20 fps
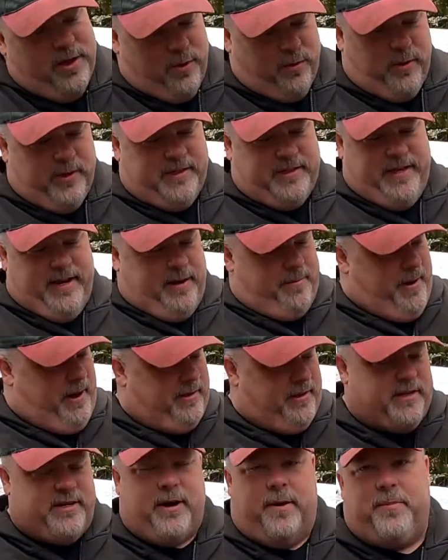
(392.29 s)
worst thing
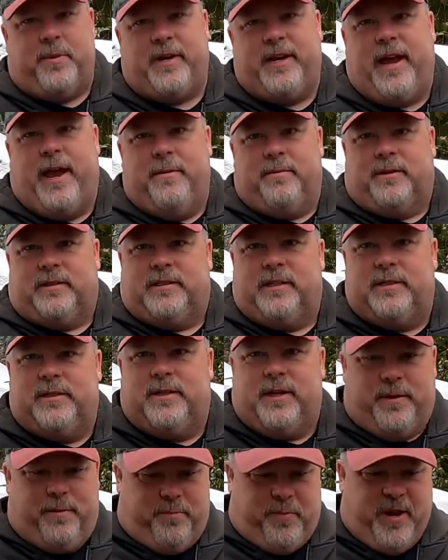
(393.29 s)
about the jumper cables
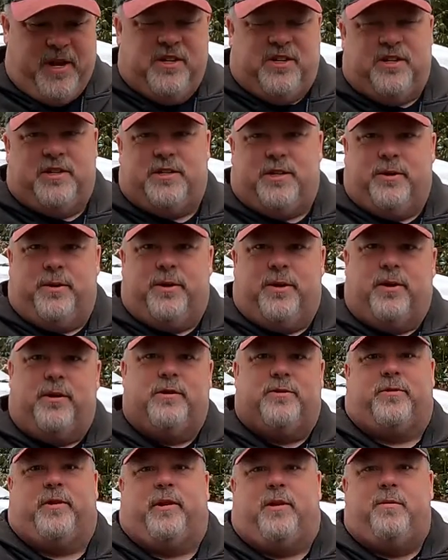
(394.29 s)
is that it pinches you and
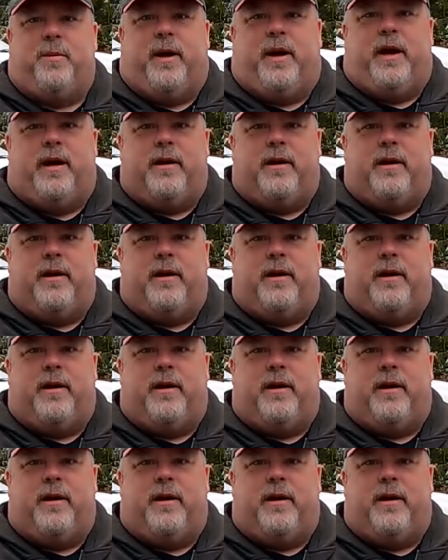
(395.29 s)
hurts really bad.